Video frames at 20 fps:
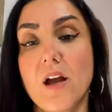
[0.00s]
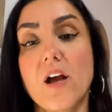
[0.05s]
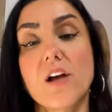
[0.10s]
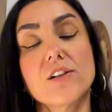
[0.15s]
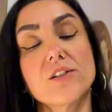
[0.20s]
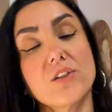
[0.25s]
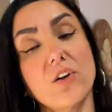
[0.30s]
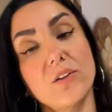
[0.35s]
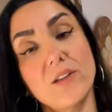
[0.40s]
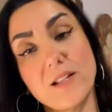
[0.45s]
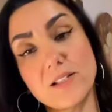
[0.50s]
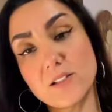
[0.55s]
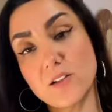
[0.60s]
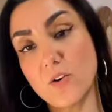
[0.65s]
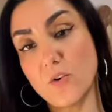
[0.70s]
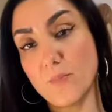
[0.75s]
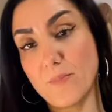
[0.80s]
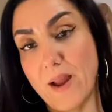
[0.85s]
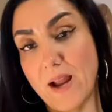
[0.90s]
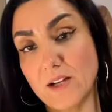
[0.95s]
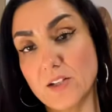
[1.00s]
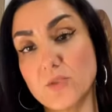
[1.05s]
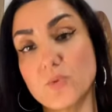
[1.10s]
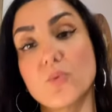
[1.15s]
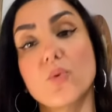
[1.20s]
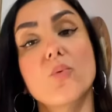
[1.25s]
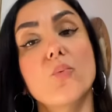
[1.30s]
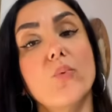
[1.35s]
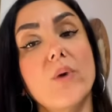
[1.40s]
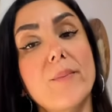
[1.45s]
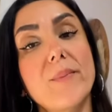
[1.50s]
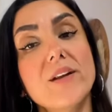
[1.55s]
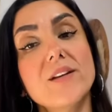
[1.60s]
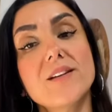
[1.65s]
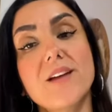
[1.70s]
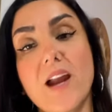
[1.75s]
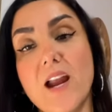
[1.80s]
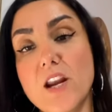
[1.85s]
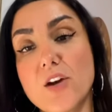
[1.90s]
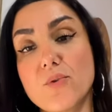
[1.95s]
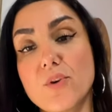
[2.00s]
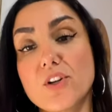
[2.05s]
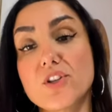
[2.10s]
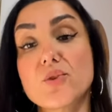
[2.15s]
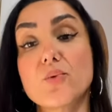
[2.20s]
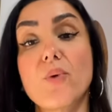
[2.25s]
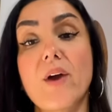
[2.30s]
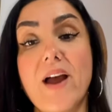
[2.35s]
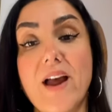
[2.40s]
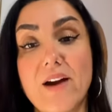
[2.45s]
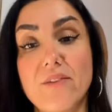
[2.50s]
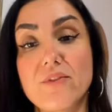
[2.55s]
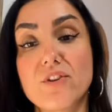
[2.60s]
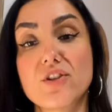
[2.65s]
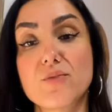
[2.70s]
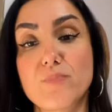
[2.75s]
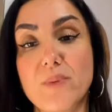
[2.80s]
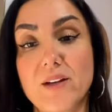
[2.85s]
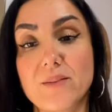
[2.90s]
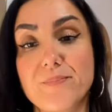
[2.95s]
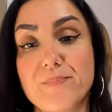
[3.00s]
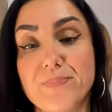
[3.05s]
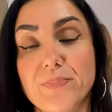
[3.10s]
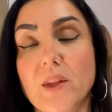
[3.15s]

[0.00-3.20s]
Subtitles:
So let's go back to women catering to average men.